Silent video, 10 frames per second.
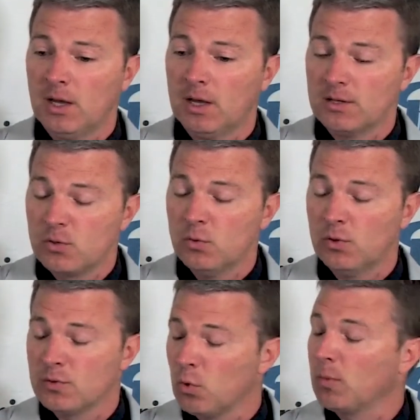
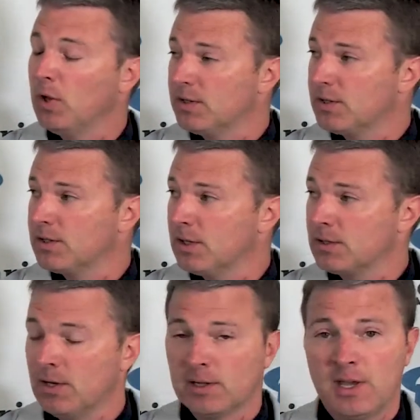schools, workplaces, things
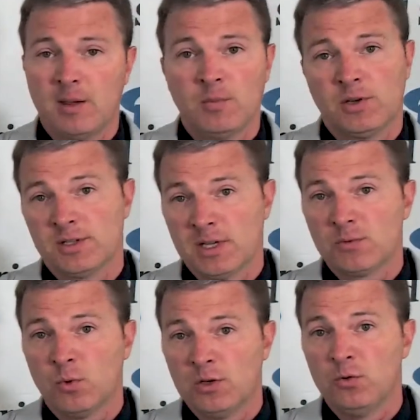like that, because as
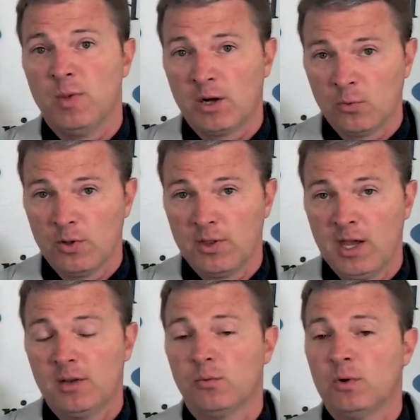we do better with
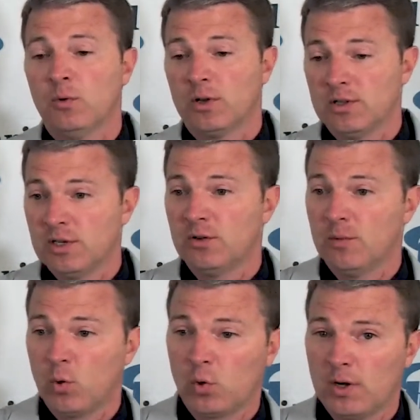that, we will continue to
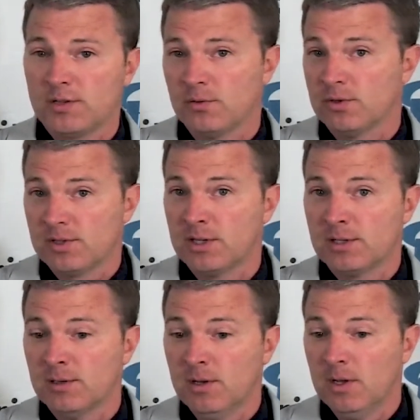progress through the
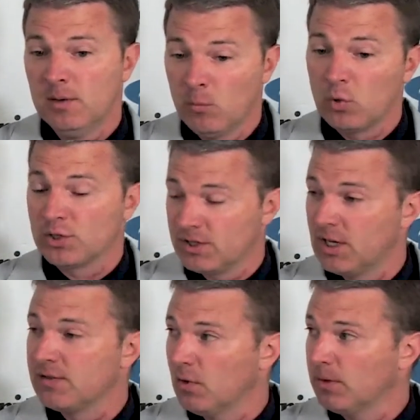season more
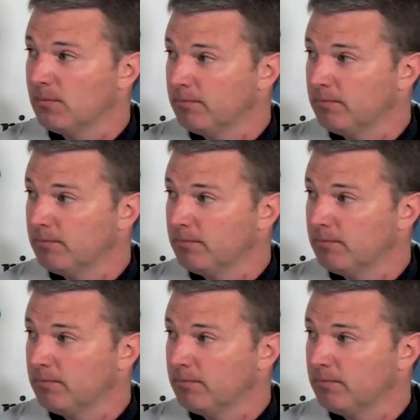successfully.